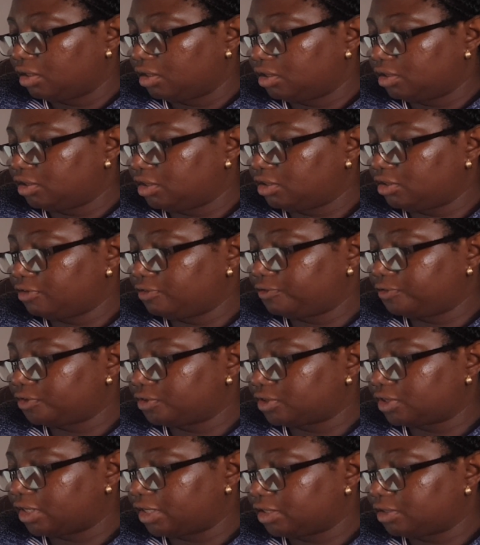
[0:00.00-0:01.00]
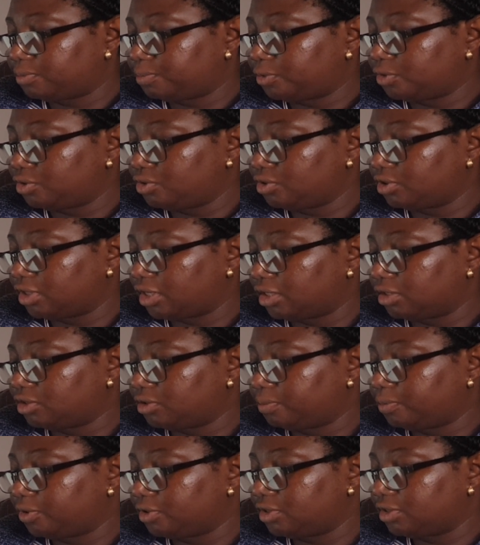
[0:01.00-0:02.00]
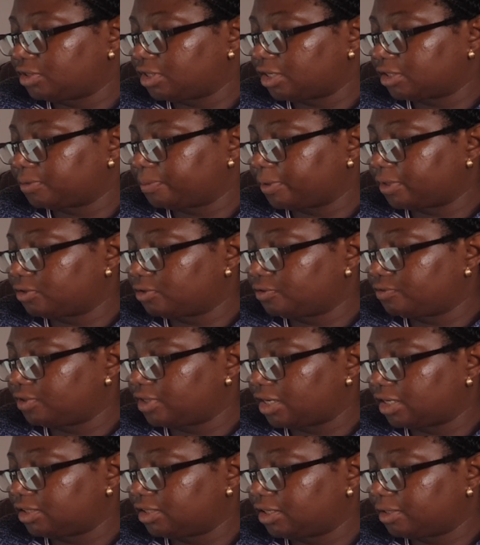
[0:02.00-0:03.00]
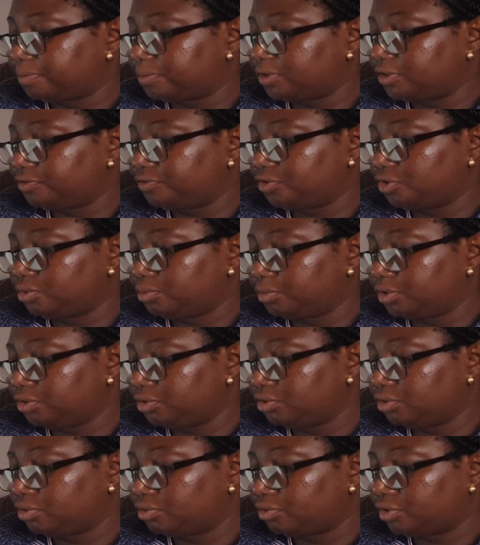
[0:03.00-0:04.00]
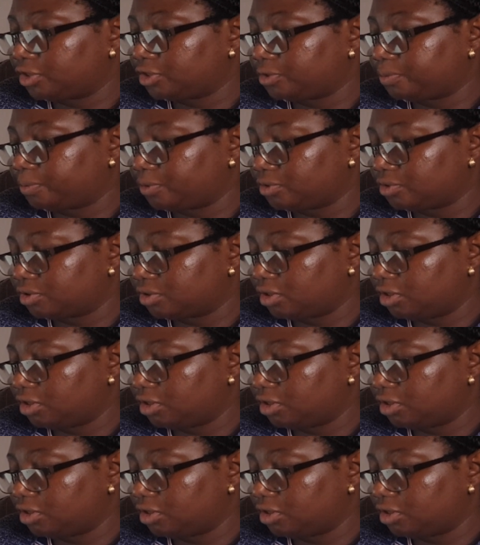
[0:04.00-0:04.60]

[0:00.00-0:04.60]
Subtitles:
The lymphocytes produce antibodies as part of the adaptive immune response.